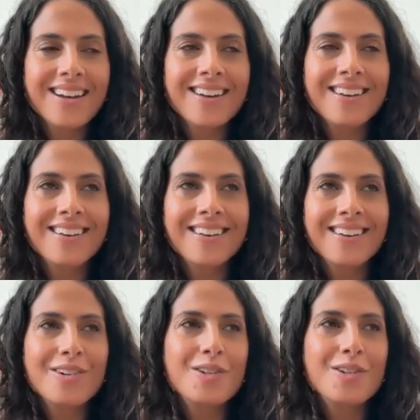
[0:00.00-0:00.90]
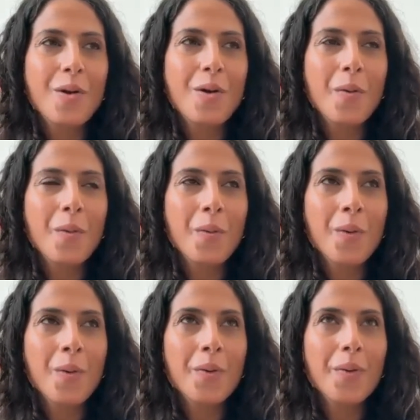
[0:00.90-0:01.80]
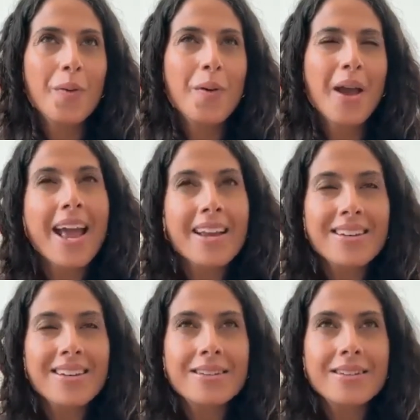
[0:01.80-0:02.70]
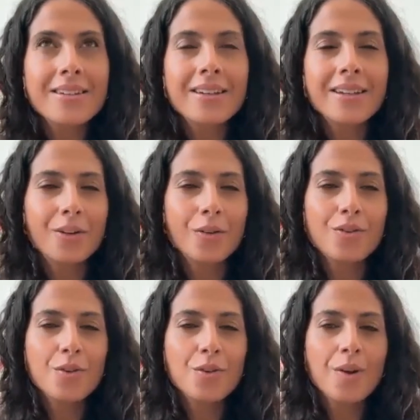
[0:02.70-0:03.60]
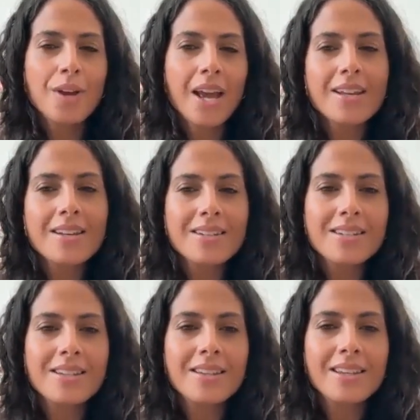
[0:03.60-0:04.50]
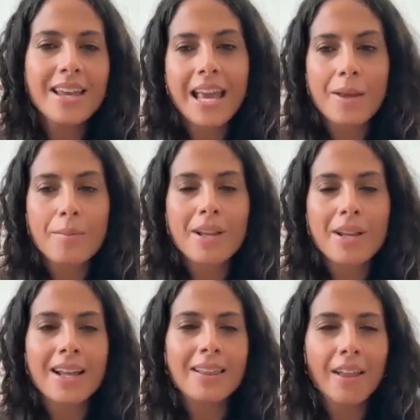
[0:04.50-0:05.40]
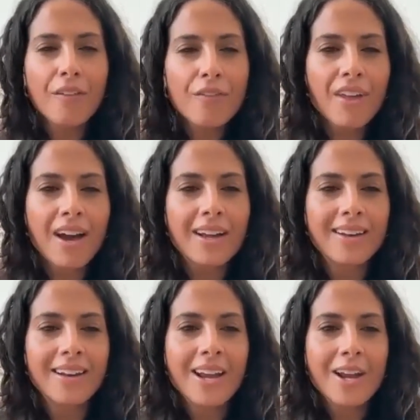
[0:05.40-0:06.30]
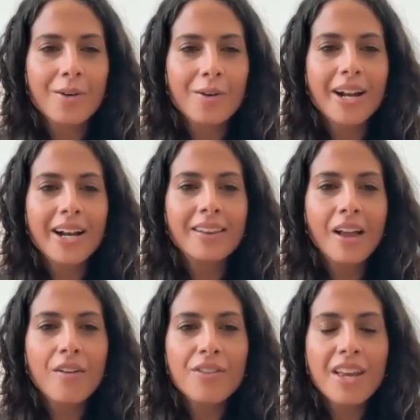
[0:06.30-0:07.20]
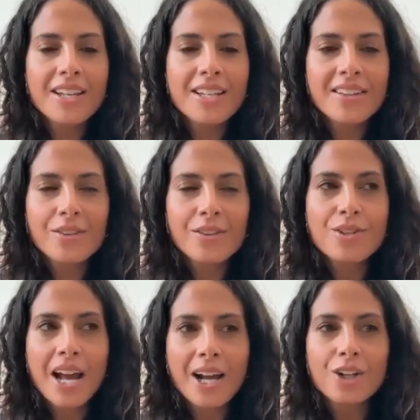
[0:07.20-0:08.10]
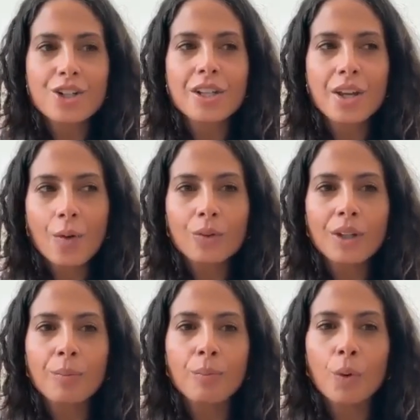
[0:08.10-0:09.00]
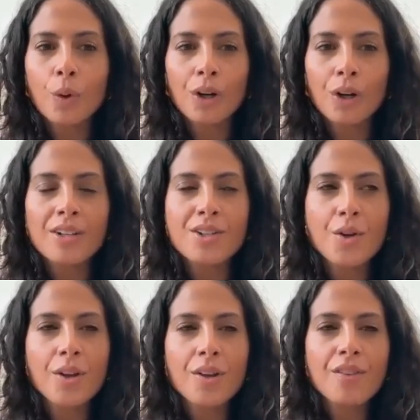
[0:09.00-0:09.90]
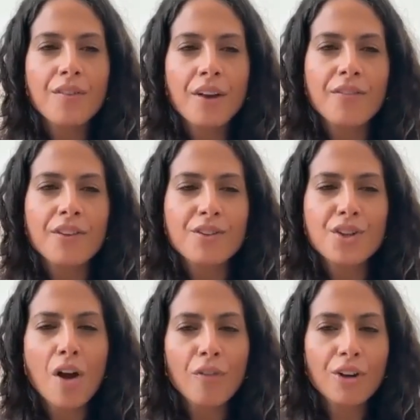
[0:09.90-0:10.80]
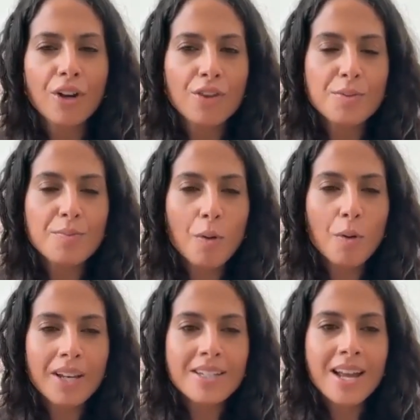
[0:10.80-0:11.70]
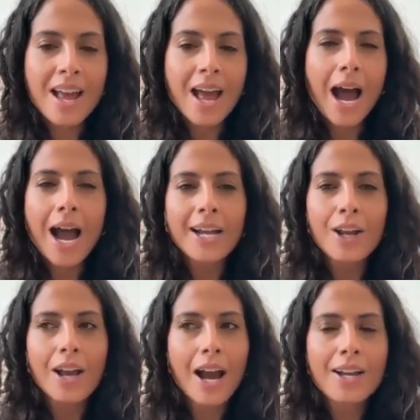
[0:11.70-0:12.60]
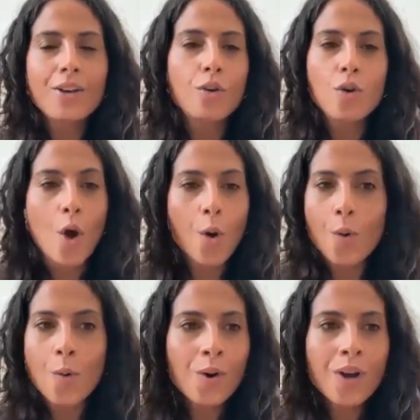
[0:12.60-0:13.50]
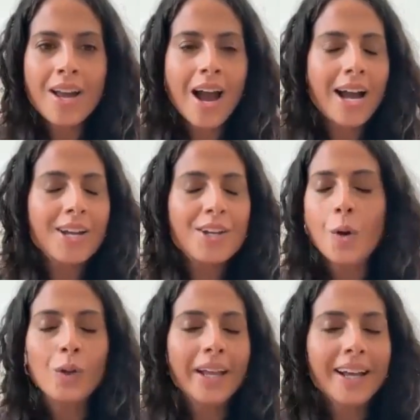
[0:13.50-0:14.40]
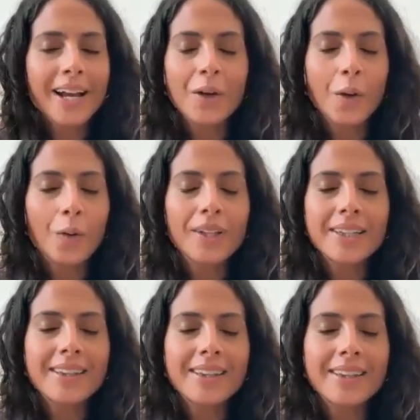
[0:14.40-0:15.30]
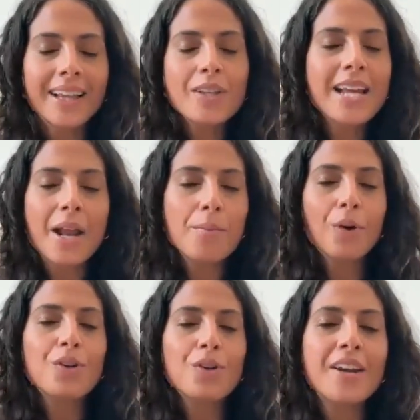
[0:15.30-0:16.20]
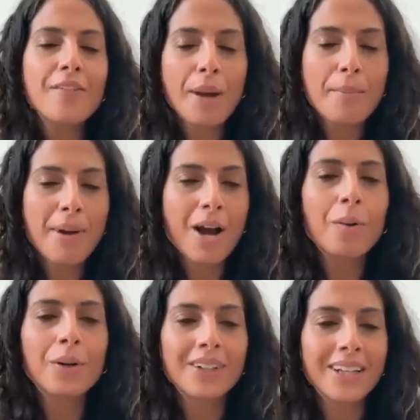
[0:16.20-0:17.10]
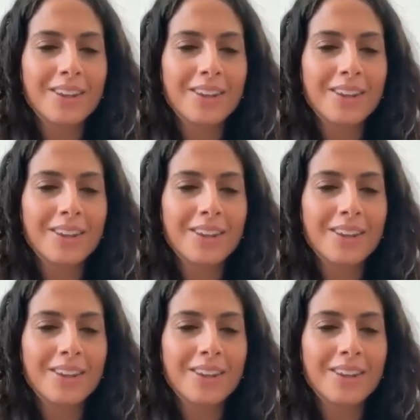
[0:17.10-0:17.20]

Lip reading: And there's no end. There's no end to the game. And I love that, right? I love the idea that there's actually only more. And so even if I feel sovereign in this moment, I know, I know that that's only 10% of my power.